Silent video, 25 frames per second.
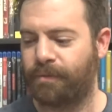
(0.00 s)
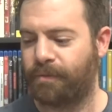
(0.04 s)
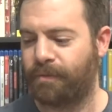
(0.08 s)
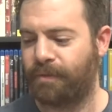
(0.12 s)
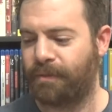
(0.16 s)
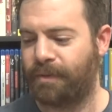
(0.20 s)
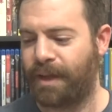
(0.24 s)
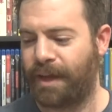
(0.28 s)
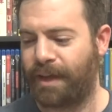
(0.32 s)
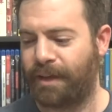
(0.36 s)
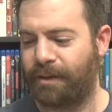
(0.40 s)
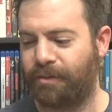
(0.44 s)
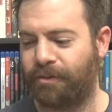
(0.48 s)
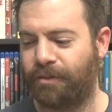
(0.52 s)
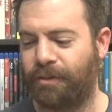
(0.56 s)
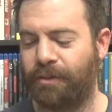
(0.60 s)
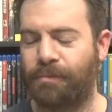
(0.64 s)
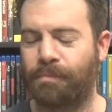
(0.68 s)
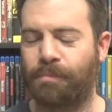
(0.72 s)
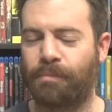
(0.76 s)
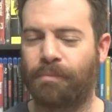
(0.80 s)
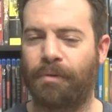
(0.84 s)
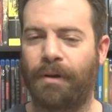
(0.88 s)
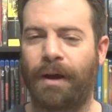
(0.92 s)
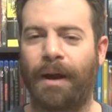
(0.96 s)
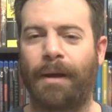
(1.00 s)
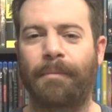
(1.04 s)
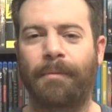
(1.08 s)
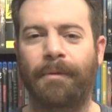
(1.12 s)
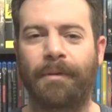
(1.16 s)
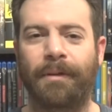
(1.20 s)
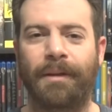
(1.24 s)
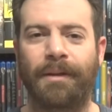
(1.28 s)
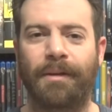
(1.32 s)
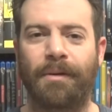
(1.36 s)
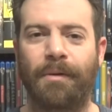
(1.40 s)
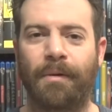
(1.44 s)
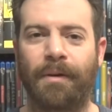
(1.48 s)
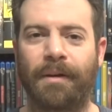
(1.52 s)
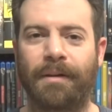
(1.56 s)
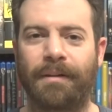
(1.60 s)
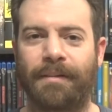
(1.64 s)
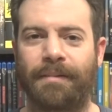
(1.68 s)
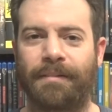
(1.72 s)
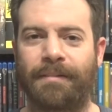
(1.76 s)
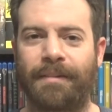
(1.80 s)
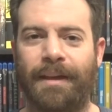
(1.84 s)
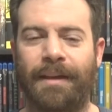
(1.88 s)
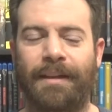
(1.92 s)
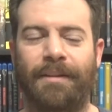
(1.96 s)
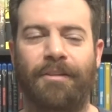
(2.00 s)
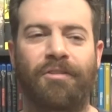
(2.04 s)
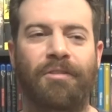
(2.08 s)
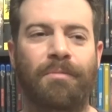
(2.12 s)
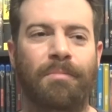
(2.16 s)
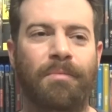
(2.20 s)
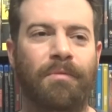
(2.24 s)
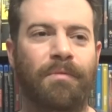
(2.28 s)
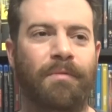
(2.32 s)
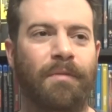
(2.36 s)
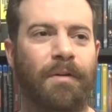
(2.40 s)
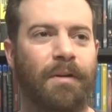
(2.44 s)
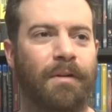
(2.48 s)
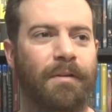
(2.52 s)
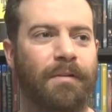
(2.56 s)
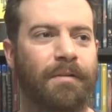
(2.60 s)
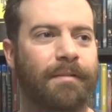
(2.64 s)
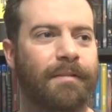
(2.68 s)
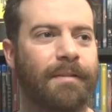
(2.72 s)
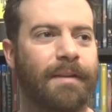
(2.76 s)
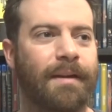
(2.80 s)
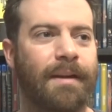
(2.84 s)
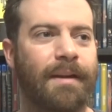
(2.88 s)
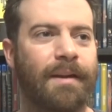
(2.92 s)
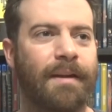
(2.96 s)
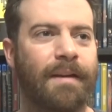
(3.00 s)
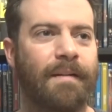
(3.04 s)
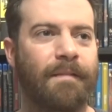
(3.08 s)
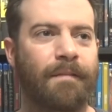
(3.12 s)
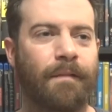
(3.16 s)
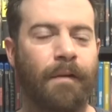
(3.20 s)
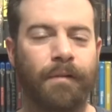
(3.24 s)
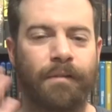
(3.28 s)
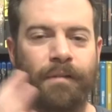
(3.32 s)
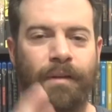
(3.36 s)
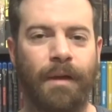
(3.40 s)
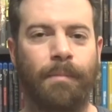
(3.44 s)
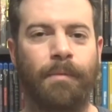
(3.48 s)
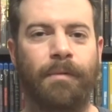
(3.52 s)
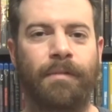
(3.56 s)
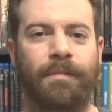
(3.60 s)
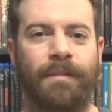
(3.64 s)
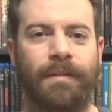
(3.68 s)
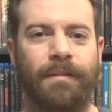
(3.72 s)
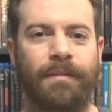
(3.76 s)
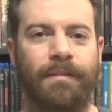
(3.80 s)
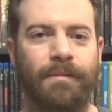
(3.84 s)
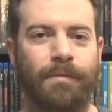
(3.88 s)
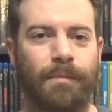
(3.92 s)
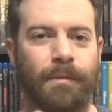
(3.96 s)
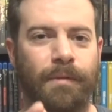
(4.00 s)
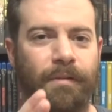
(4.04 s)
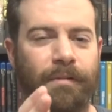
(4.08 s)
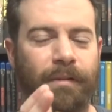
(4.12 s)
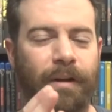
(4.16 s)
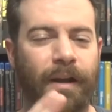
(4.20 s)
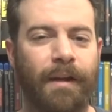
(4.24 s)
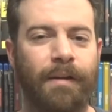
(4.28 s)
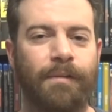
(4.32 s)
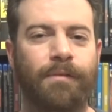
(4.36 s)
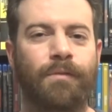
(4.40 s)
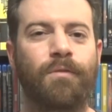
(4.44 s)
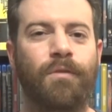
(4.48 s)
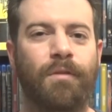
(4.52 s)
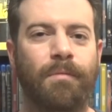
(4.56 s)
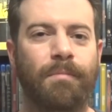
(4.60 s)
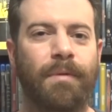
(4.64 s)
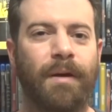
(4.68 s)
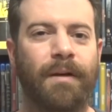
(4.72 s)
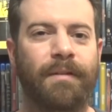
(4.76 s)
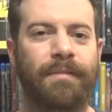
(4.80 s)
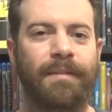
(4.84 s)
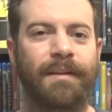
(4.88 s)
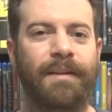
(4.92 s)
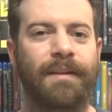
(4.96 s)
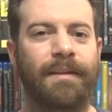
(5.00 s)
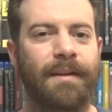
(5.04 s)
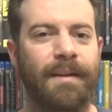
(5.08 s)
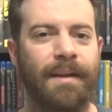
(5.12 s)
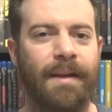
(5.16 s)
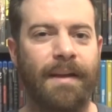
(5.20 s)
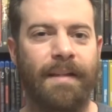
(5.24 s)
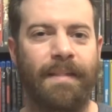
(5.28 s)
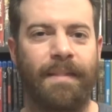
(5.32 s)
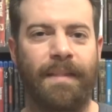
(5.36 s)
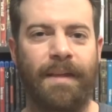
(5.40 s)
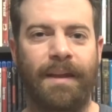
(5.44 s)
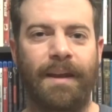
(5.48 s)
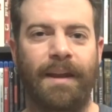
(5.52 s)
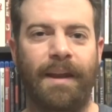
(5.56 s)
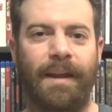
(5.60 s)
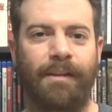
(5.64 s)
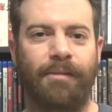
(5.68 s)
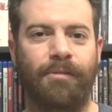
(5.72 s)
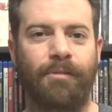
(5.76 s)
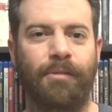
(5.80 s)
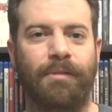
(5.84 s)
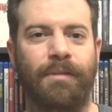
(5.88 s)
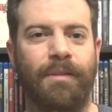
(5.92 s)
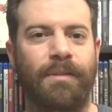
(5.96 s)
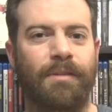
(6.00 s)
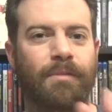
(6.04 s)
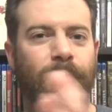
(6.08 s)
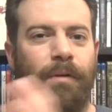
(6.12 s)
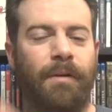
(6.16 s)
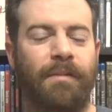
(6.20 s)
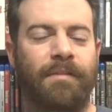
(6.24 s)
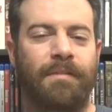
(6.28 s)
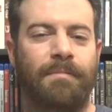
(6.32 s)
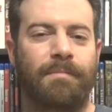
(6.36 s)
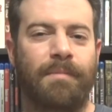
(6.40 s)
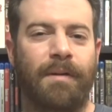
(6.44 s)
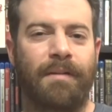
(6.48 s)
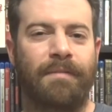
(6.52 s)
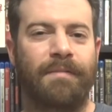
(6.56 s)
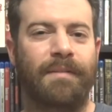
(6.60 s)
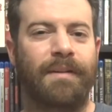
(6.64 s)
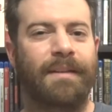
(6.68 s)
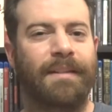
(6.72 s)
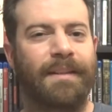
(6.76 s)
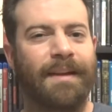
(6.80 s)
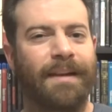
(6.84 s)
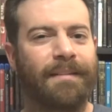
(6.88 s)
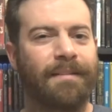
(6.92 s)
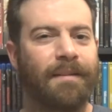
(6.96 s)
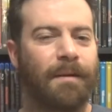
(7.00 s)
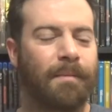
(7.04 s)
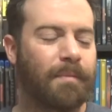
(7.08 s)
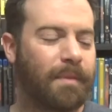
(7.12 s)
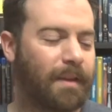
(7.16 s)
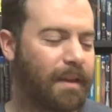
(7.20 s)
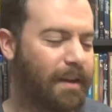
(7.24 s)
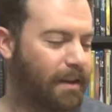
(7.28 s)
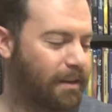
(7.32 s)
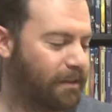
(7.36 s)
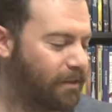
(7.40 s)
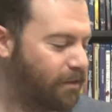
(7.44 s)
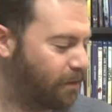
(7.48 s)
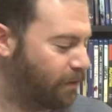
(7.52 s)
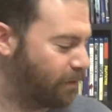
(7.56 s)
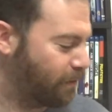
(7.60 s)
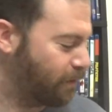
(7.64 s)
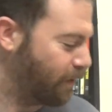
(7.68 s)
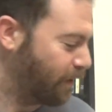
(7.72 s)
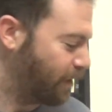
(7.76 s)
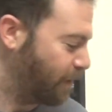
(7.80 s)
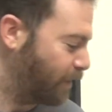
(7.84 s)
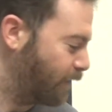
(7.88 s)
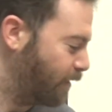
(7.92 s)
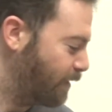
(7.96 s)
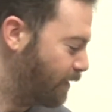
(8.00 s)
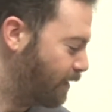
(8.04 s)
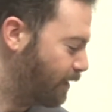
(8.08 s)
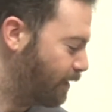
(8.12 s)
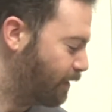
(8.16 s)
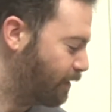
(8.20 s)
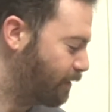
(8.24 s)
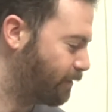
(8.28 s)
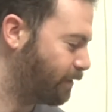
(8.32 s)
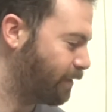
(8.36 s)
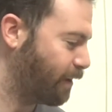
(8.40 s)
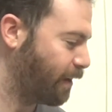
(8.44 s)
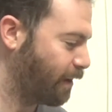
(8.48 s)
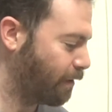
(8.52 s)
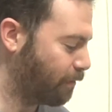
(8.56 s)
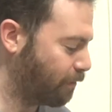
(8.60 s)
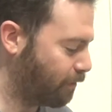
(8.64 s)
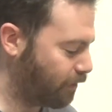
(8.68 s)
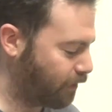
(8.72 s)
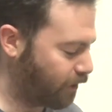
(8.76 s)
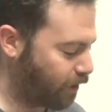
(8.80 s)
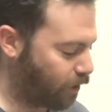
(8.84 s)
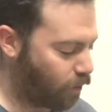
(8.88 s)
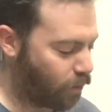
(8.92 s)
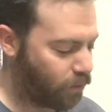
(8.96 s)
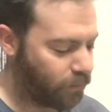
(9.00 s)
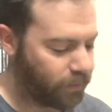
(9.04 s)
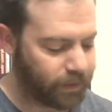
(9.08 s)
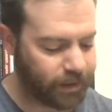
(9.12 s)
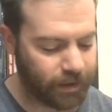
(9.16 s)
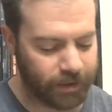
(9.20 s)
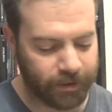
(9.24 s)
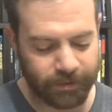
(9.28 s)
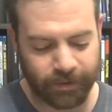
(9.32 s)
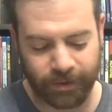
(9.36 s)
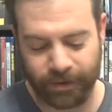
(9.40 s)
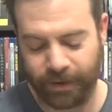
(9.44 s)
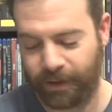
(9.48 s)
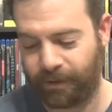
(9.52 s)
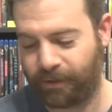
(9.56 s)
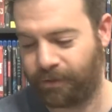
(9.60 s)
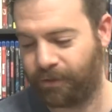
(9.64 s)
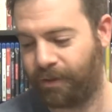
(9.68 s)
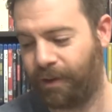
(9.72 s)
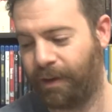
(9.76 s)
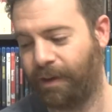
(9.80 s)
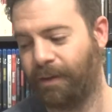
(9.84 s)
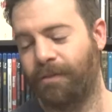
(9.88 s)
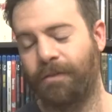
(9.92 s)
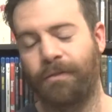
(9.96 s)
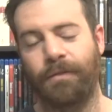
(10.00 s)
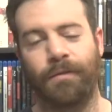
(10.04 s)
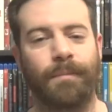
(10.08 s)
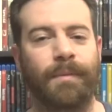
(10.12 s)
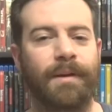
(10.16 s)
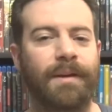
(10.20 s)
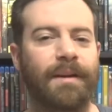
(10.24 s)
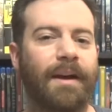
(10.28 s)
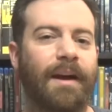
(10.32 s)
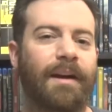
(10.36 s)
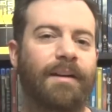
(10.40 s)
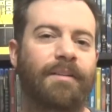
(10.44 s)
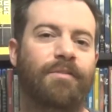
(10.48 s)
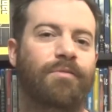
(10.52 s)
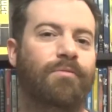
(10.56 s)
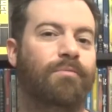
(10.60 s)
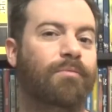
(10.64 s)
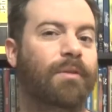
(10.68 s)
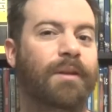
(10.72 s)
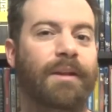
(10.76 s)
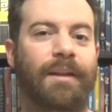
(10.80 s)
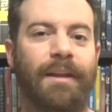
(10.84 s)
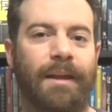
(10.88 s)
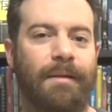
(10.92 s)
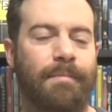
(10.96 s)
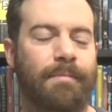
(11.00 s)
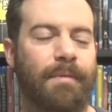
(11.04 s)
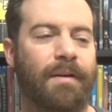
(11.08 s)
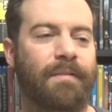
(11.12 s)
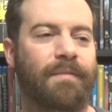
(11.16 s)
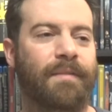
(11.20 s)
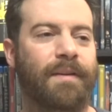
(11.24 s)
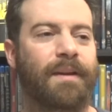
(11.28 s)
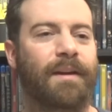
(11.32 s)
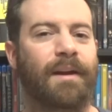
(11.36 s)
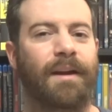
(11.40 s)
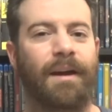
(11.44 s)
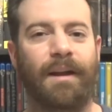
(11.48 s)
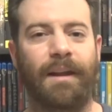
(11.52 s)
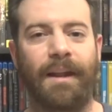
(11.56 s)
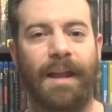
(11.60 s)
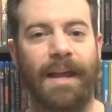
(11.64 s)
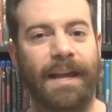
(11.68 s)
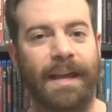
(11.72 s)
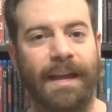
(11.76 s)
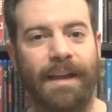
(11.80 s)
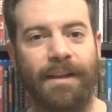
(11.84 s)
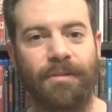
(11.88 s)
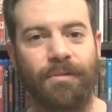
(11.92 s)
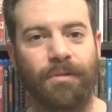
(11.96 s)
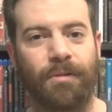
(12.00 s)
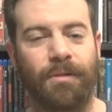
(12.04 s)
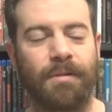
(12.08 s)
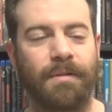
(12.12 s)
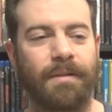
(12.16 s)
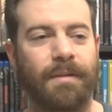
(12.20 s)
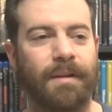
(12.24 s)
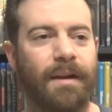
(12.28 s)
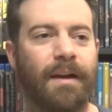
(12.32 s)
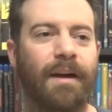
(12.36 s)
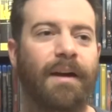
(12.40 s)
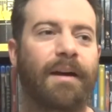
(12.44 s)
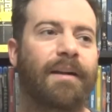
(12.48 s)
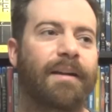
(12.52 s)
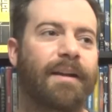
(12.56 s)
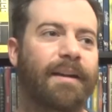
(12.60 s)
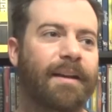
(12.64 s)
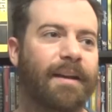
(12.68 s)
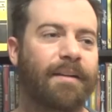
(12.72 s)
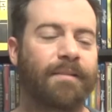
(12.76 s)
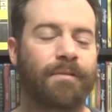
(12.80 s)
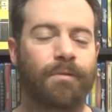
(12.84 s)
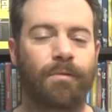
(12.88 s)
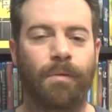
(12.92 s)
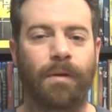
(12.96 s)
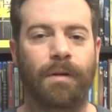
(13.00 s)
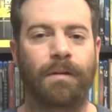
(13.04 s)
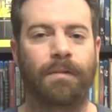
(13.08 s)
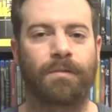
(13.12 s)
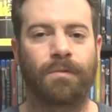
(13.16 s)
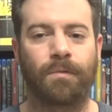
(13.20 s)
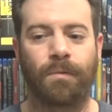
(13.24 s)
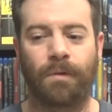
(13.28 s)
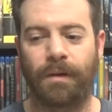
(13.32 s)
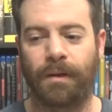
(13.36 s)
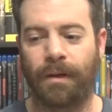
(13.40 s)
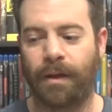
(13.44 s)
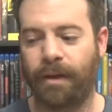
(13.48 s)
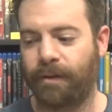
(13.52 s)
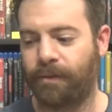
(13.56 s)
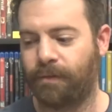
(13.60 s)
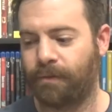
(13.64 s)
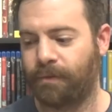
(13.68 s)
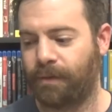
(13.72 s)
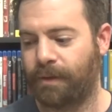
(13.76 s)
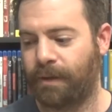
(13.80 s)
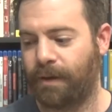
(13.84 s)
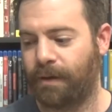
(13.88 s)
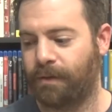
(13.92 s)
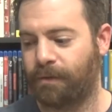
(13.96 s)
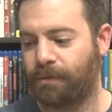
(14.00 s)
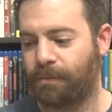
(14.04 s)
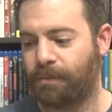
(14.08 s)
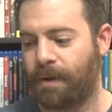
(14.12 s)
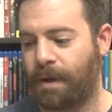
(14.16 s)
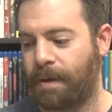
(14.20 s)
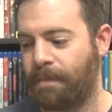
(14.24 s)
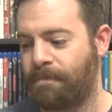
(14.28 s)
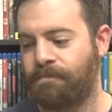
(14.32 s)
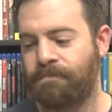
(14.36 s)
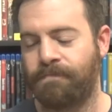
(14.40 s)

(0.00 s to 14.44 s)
that she's probably going to say that she prefers first couple seasons when they're in high school, Buffy, then Angel, then the rest of Buffy. That's how I'm thinking she's gonna say. Um, you know, over the years, how that's changed for me. I just really like Buffy. I like Angel, uh, and has some great storylines over the years, but